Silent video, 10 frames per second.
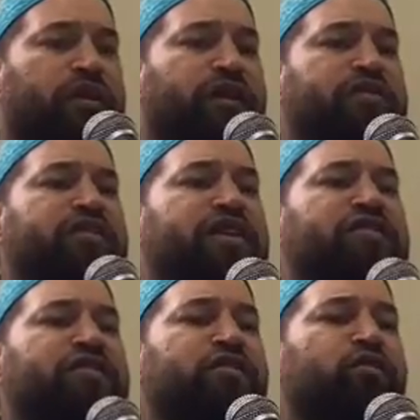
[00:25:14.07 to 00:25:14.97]
It is
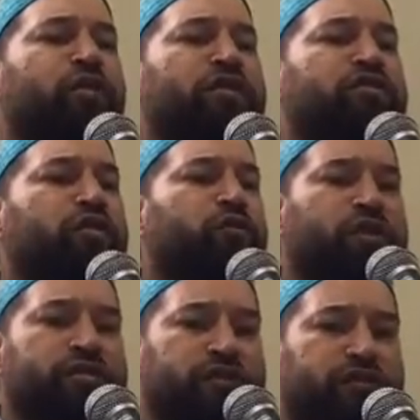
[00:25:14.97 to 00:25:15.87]
easy to watch the
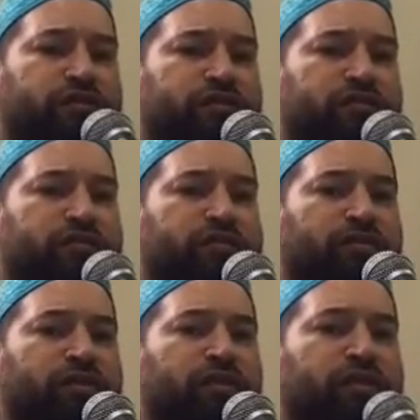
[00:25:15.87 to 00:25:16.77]
crescent.
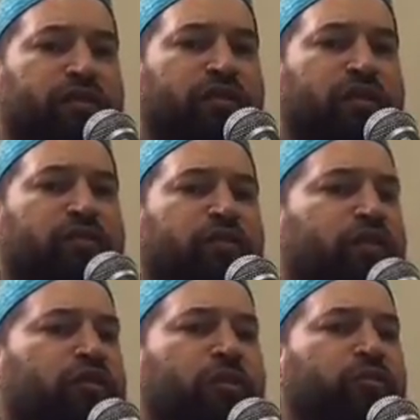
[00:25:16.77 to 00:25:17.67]
Did
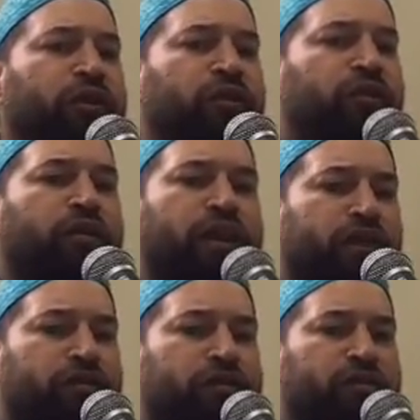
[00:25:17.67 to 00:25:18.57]
it appear or
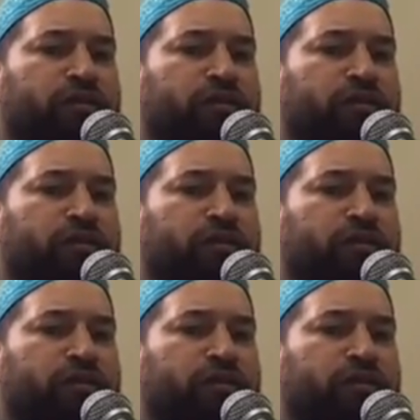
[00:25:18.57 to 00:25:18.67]
not?